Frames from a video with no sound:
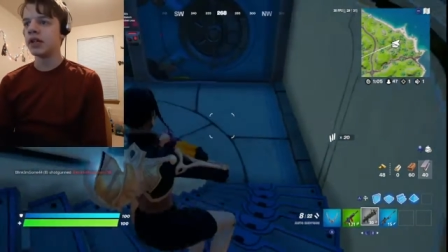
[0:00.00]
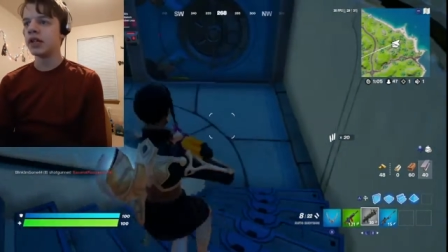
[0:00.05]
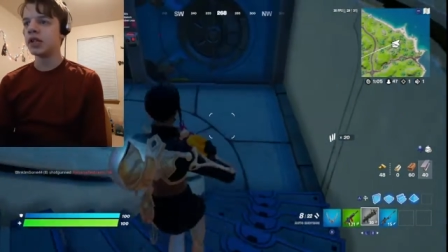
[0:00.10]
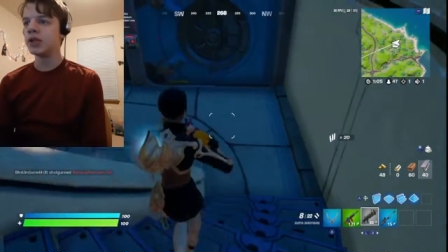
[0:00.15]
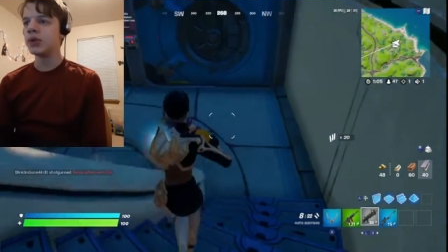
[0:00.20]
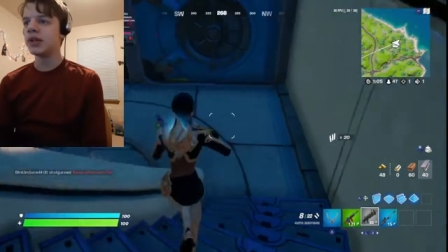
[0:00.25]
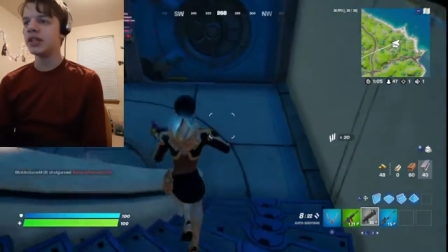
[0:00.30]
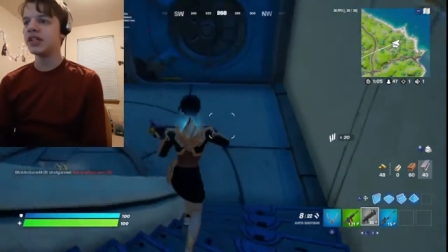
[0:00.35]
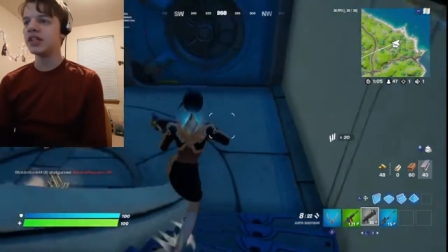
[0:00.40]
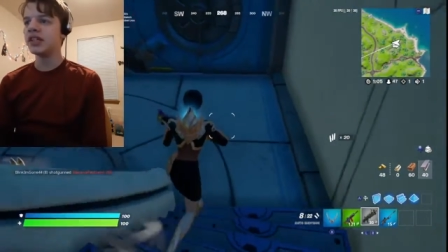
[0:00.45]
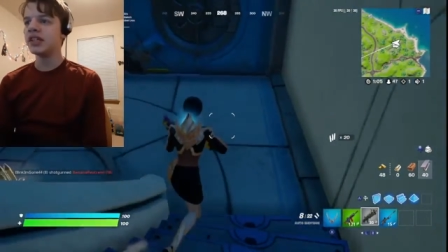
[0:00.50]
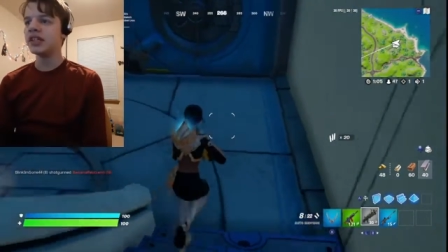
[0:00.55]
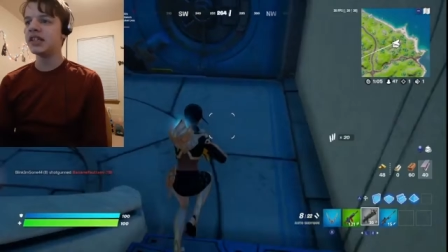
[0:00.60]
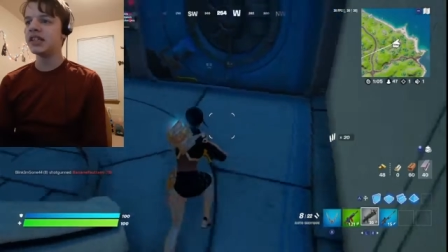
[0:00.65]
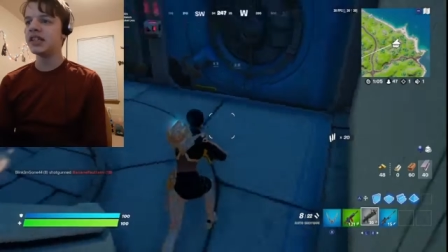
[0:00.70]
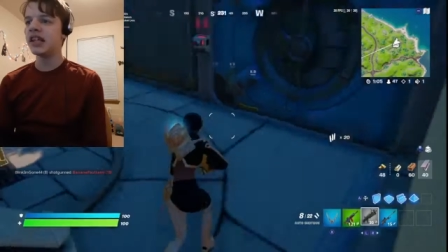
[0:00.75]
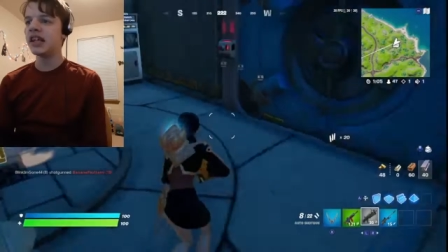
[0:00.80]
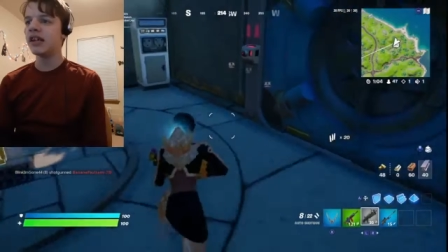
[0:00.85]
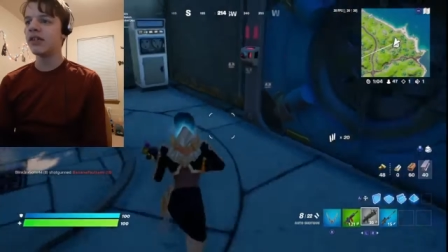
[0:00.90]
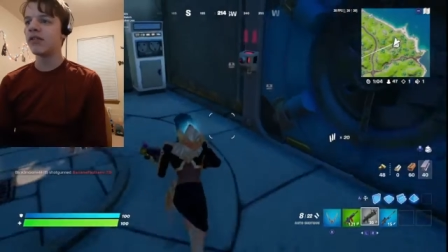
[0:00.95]
So as you can
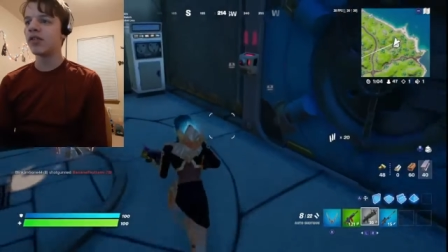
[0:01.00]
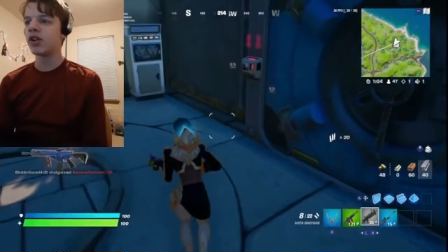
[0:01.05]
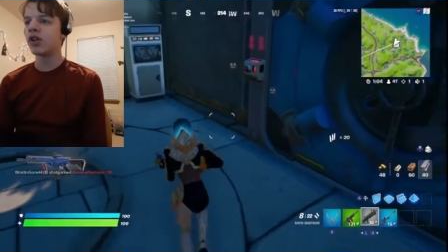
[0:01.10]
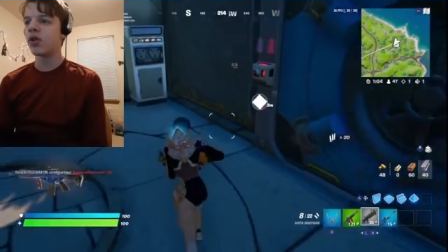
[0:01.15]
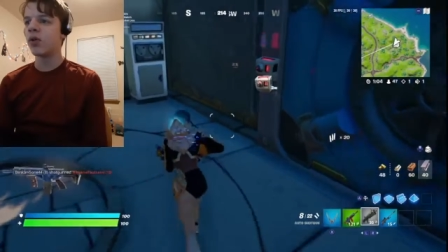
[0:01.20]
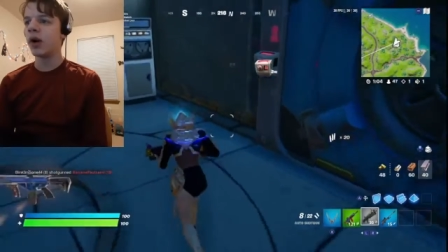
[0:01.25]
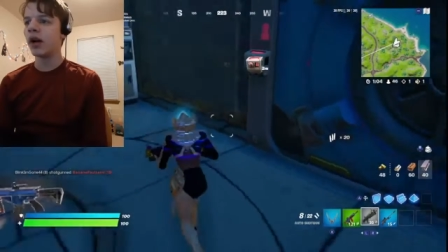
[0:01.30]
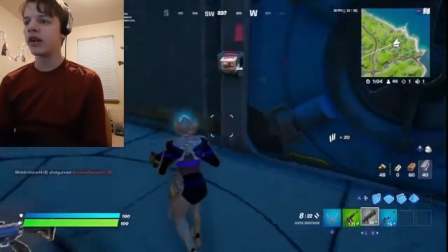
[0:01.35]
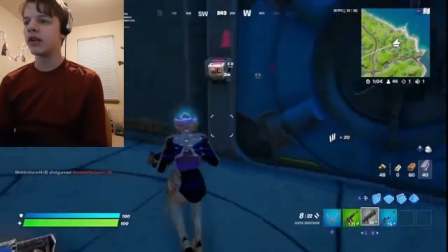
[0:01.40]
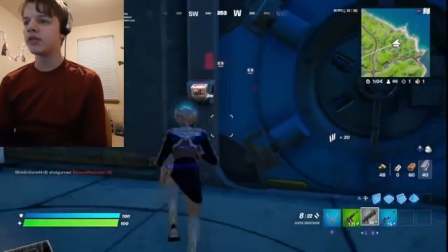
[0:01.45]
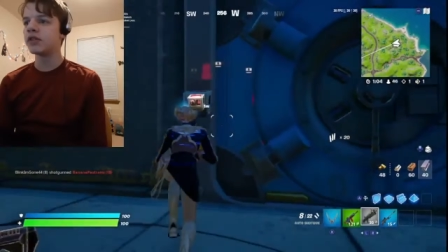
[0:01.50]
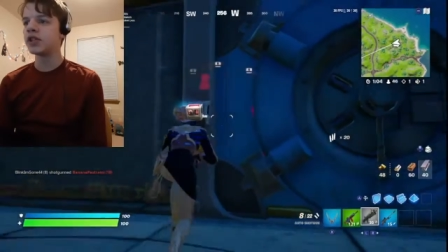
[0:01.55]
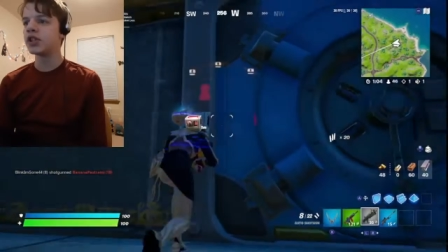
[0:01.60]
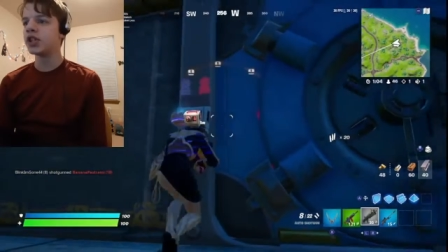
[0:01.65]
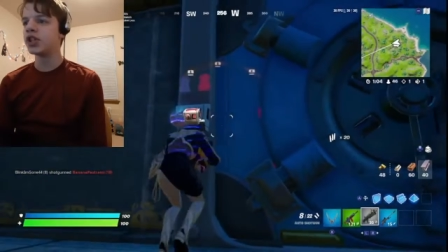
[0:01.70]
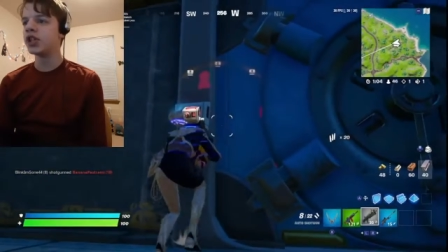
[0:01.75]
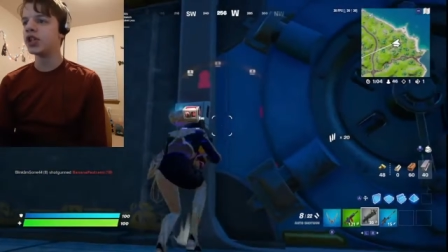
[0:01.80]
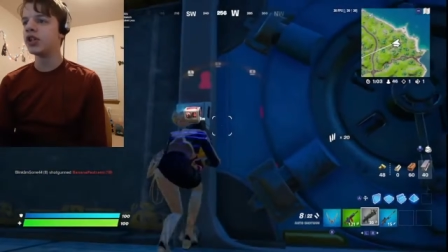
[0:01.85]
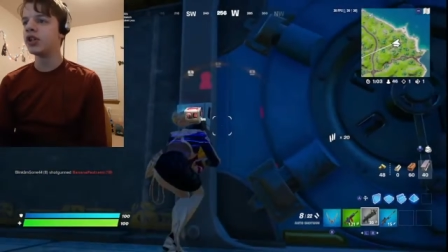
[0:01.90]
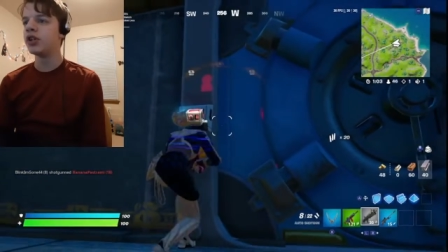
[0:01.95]
see, it
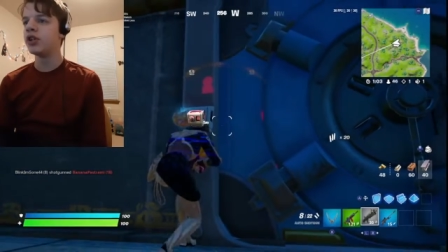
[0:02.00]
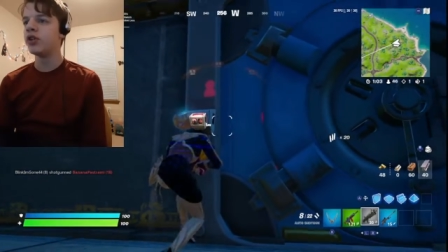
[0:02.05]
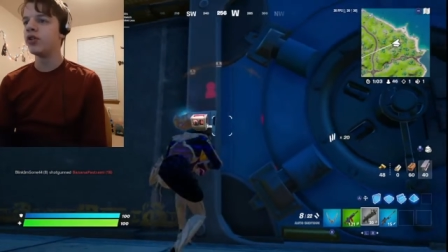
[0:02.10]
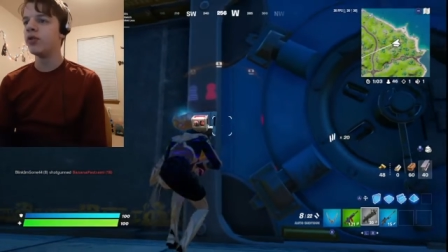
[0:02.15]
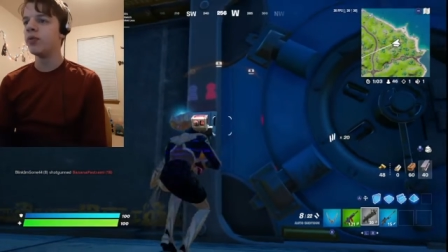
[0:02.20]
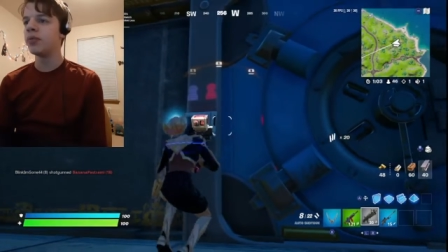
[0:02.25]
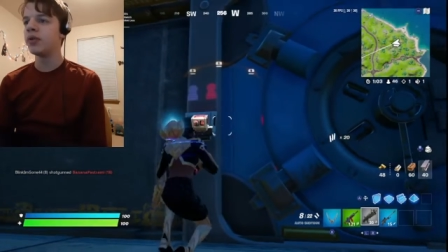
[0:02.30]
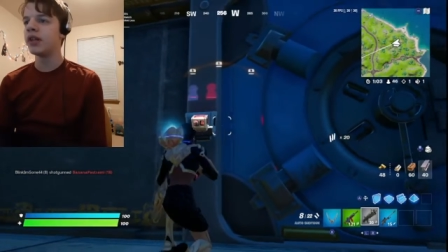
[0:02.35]
requires two